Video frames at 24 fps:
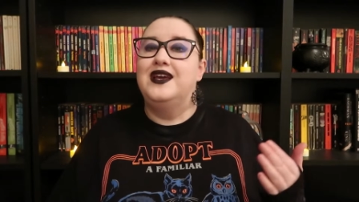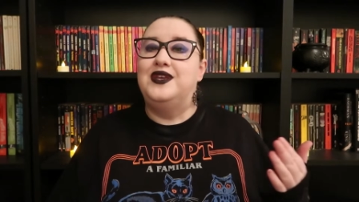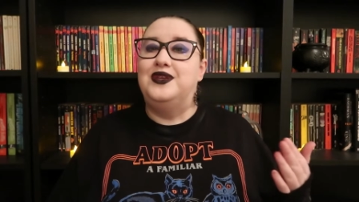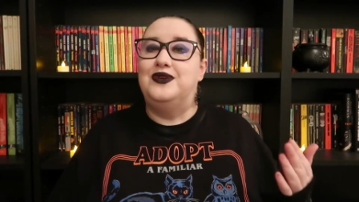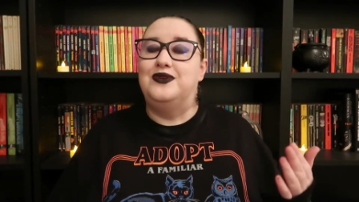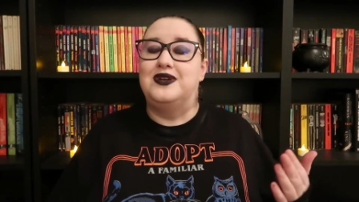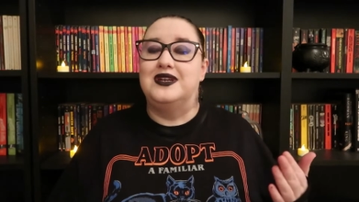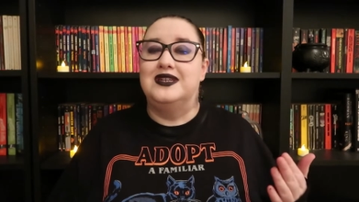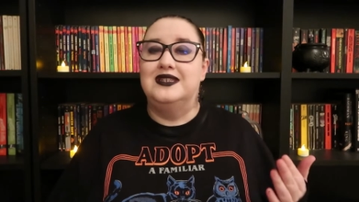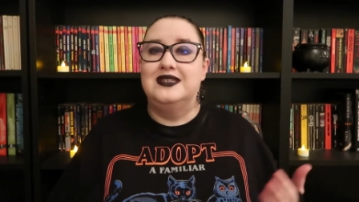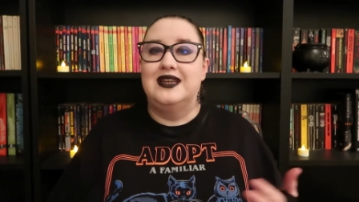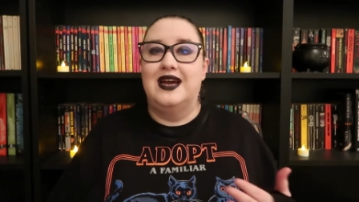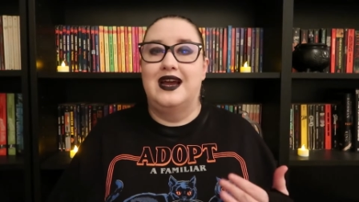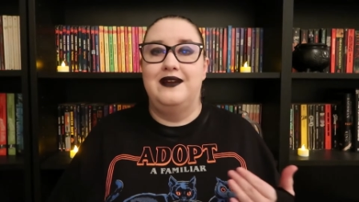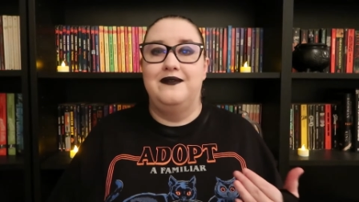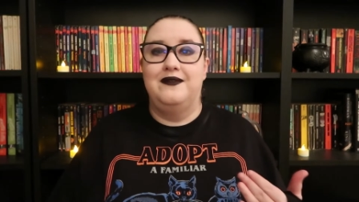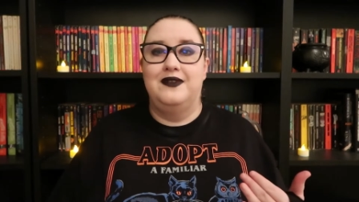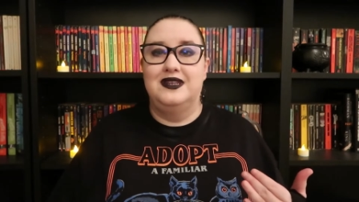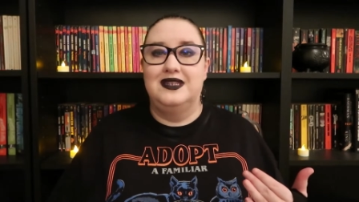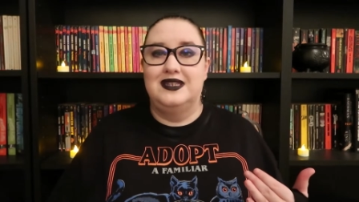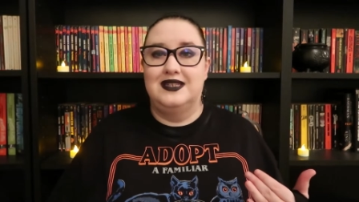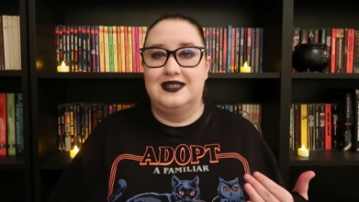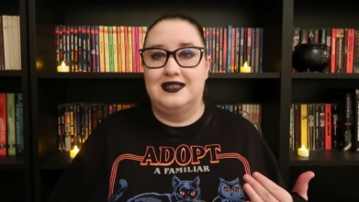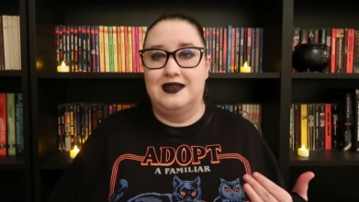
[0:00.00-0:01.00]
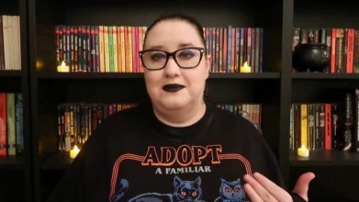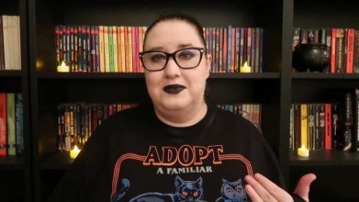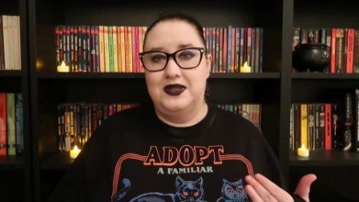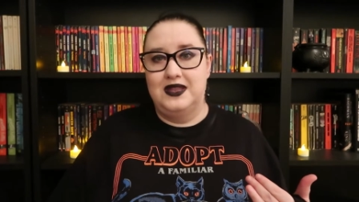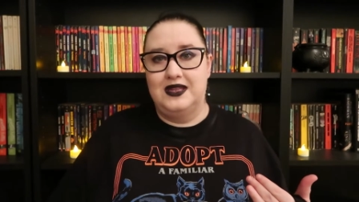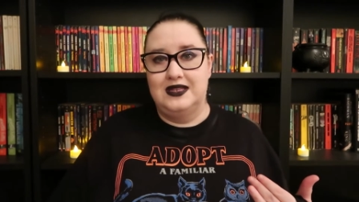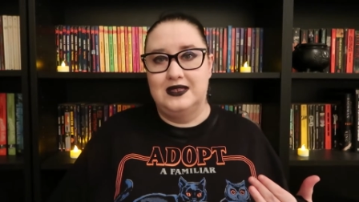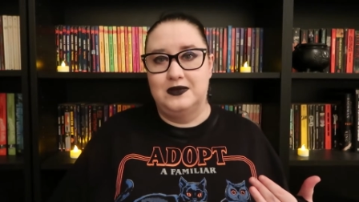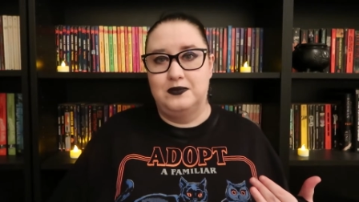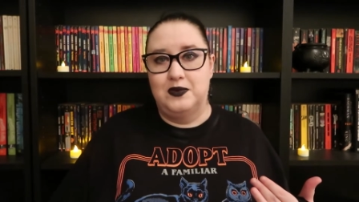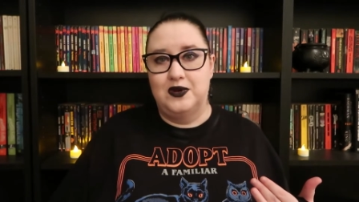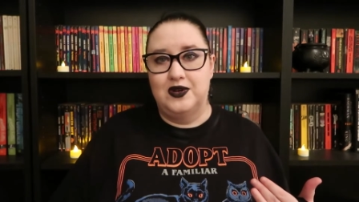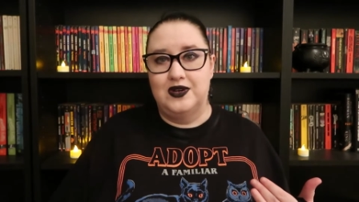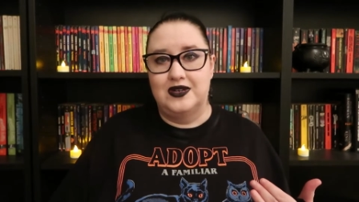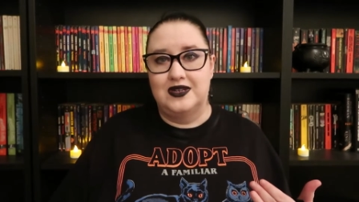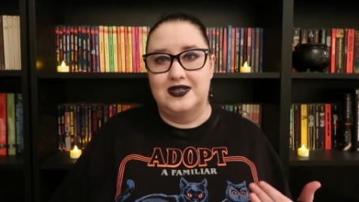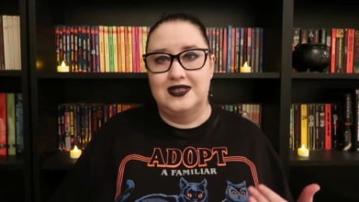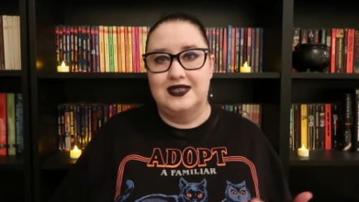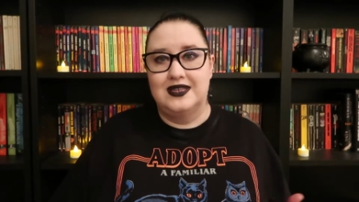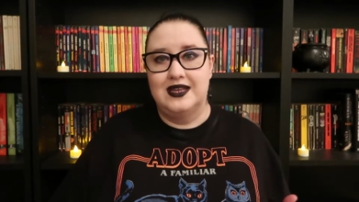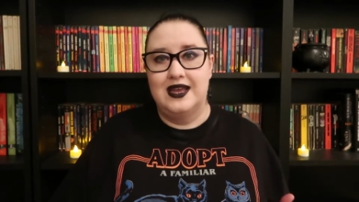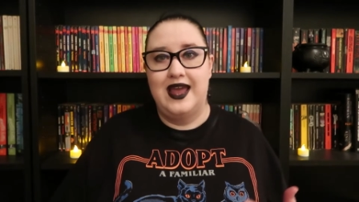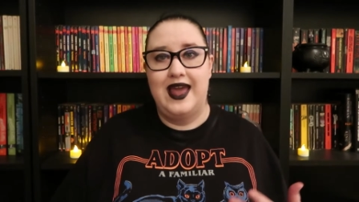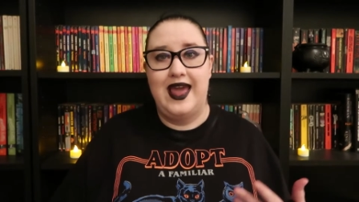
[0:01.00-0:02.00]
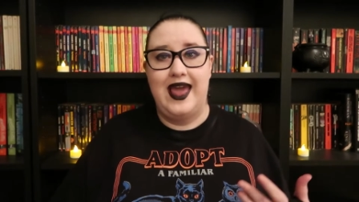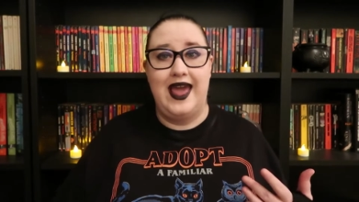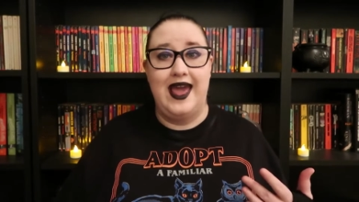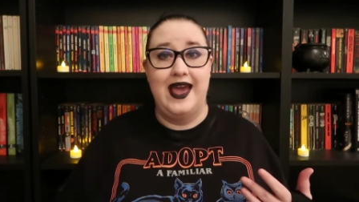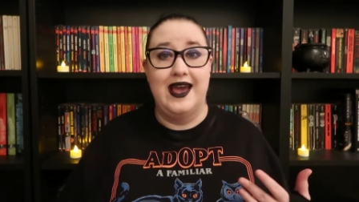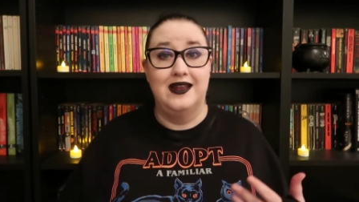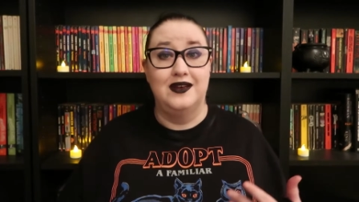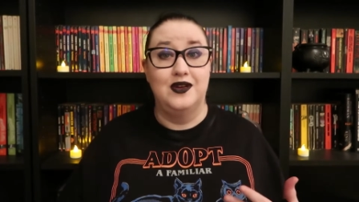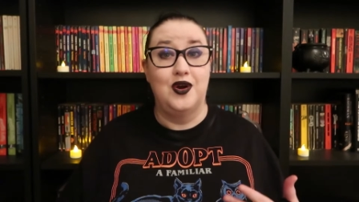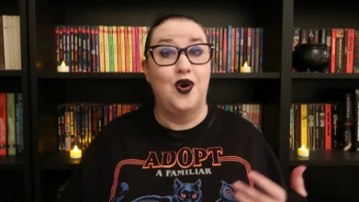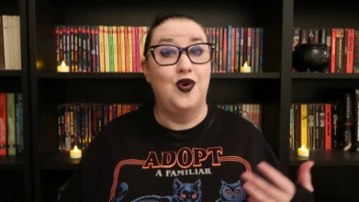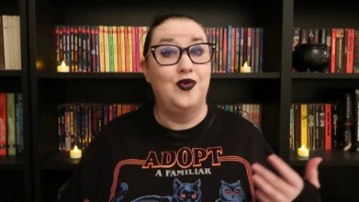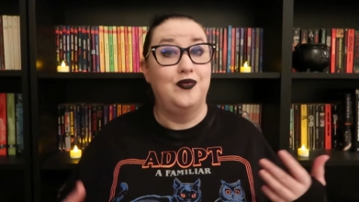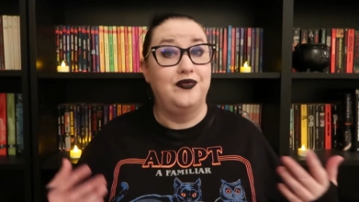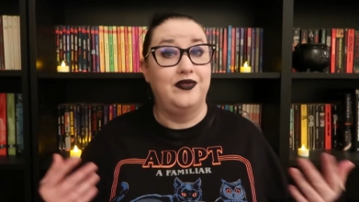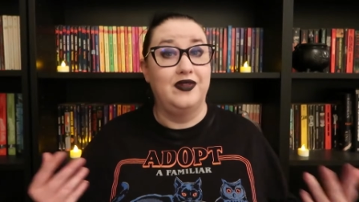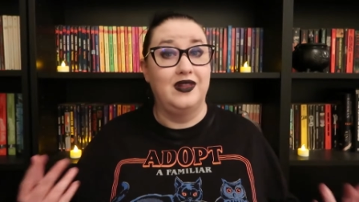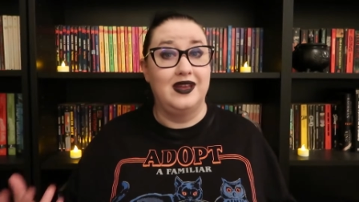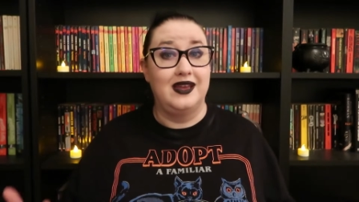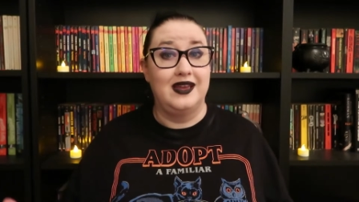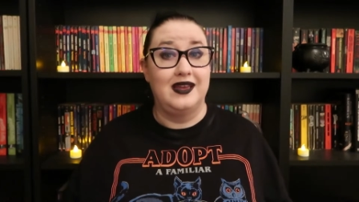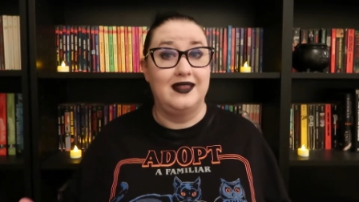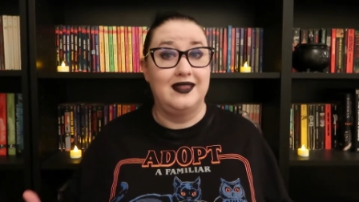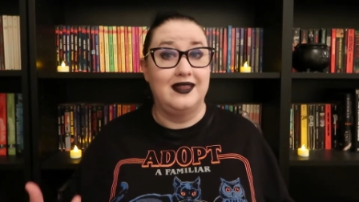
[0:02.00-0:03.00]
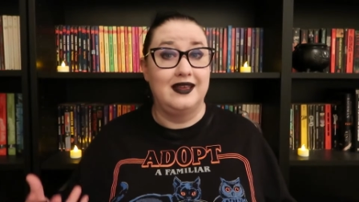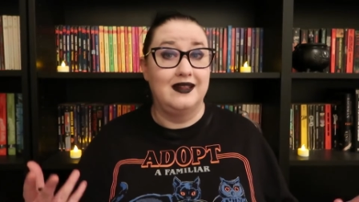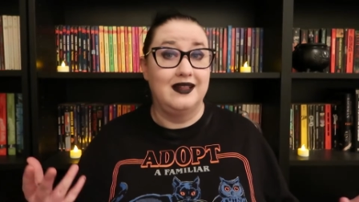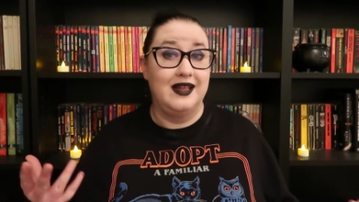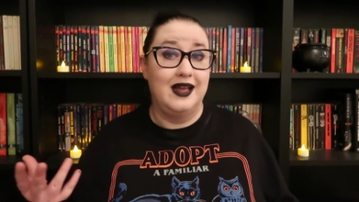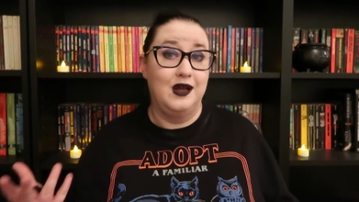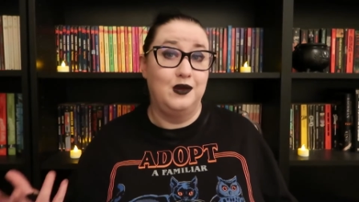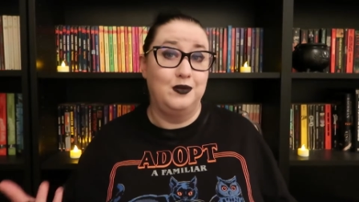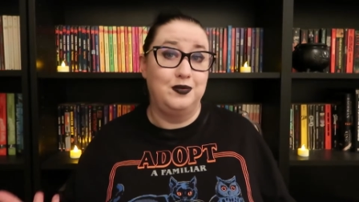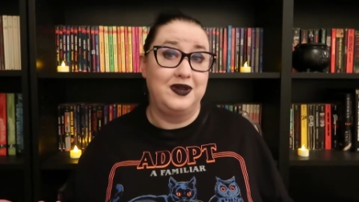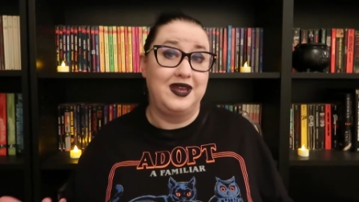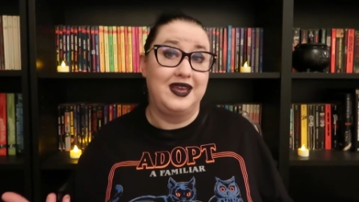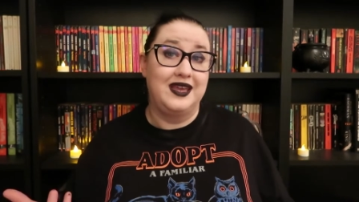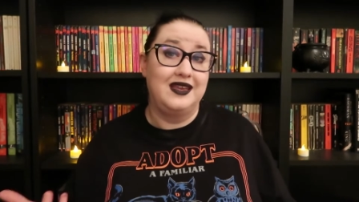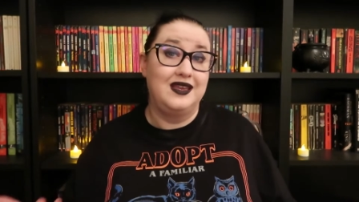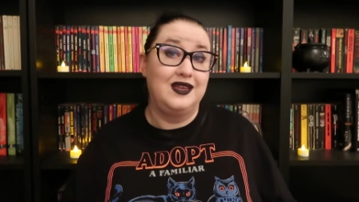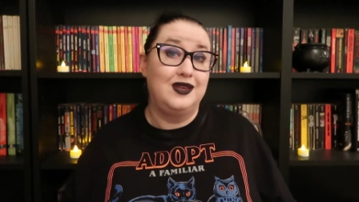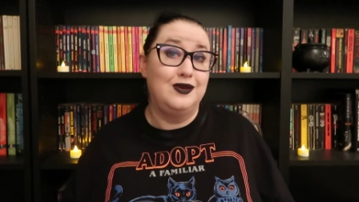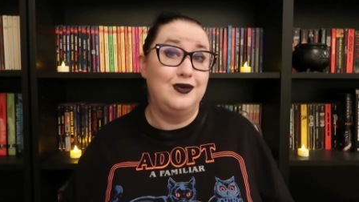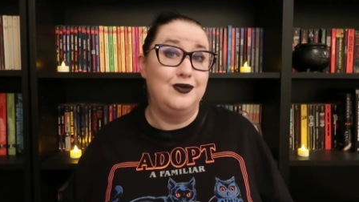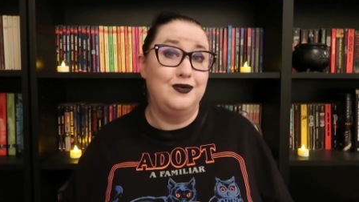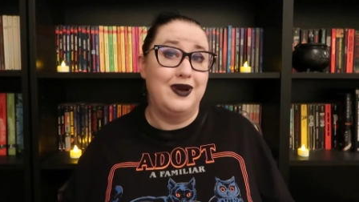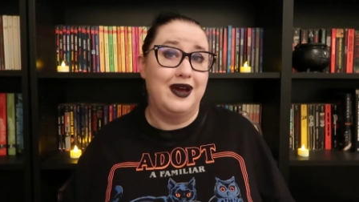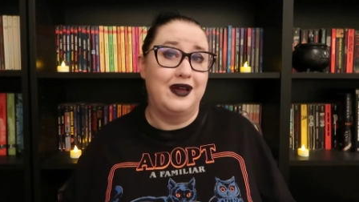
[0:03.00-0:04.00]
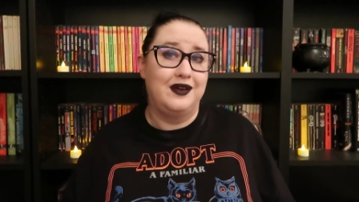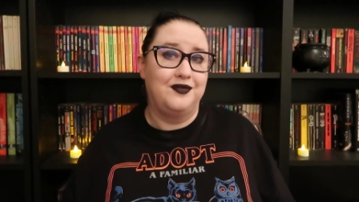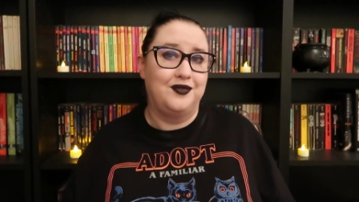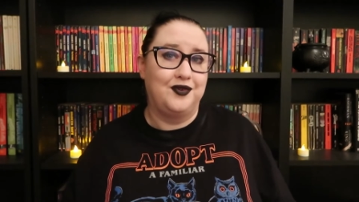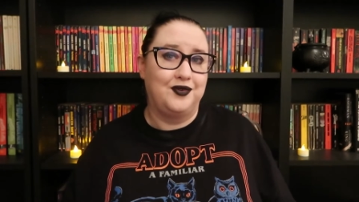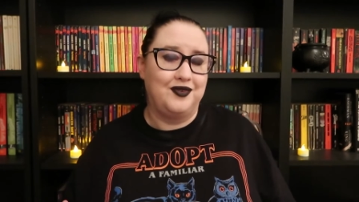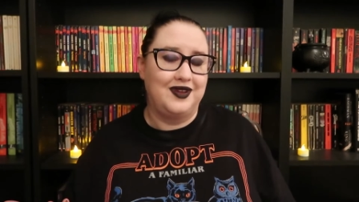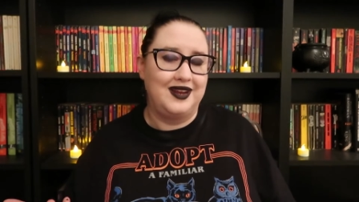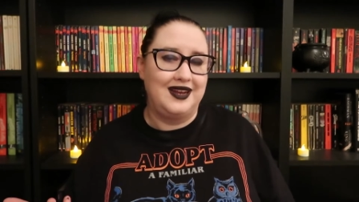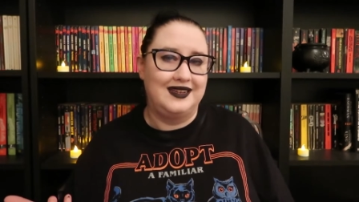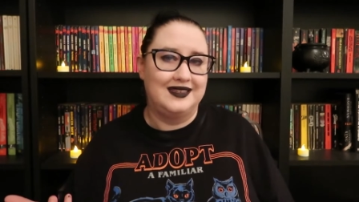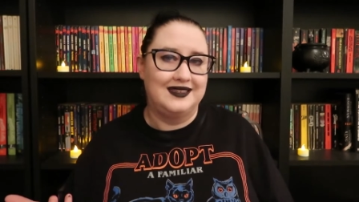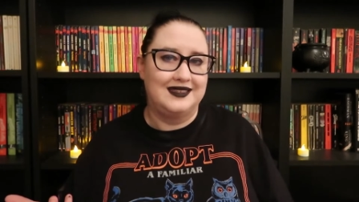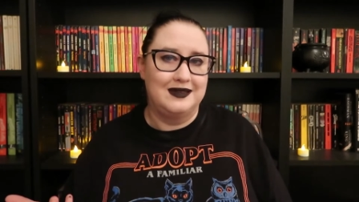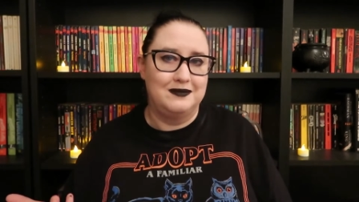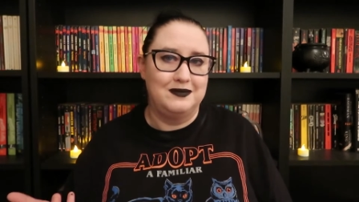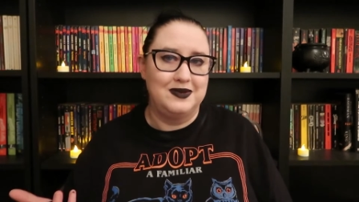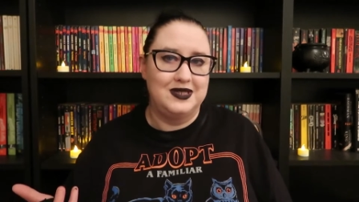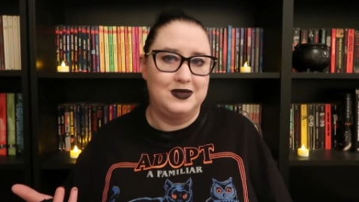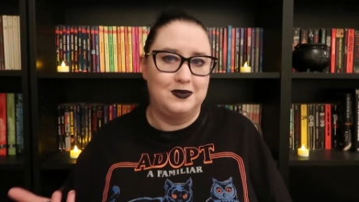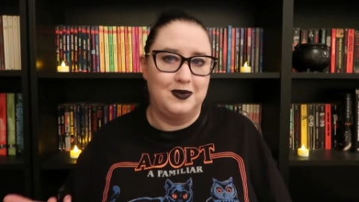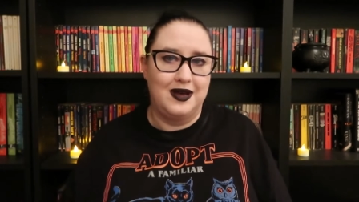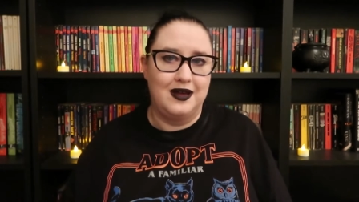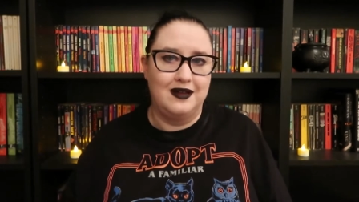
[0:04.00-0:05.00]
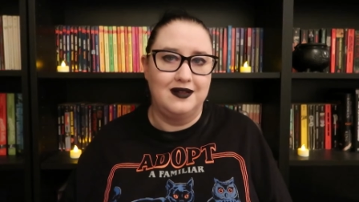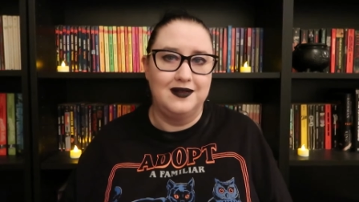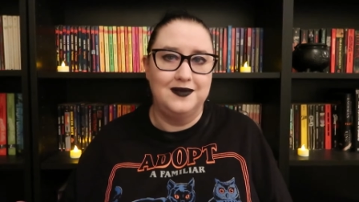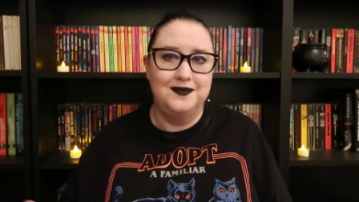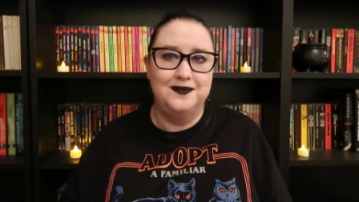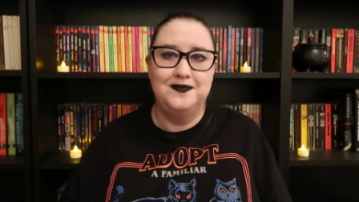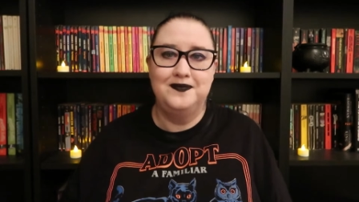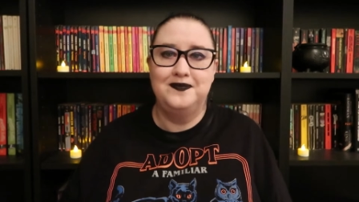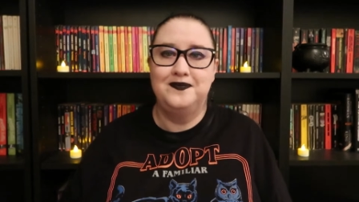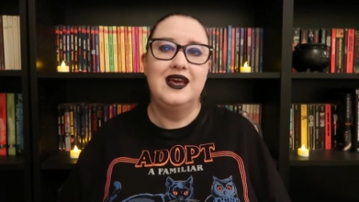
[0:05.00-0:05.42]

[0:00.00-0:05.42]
you can dive into some of these books and hopefully they'll help get you out of a reading slump as well.